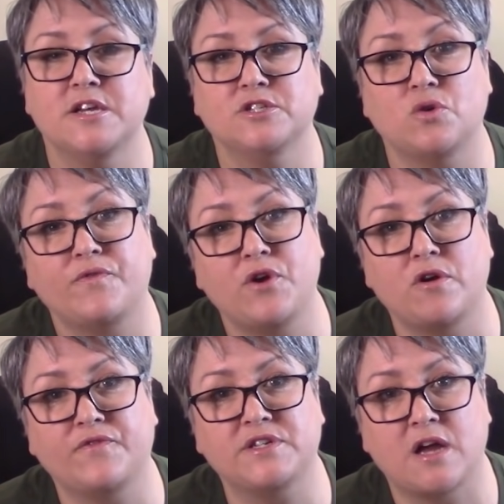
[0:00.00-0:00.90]
So if
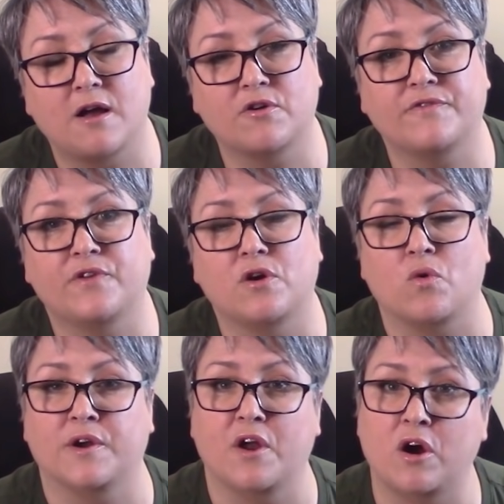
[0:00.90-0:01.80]
you're a photographer
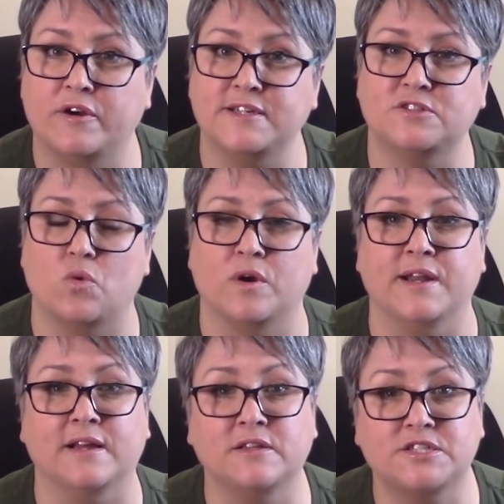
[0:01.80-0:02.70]
or an artist or an
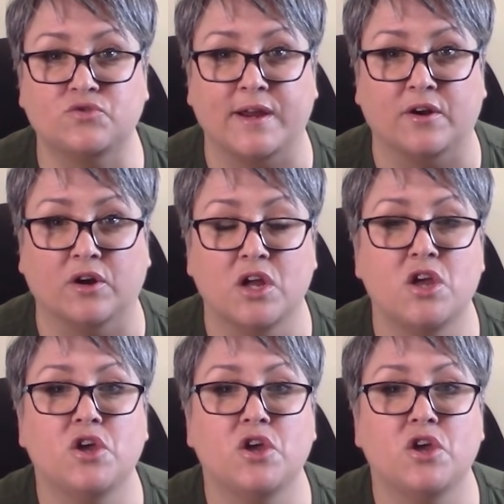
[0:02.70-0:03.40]
illustrator,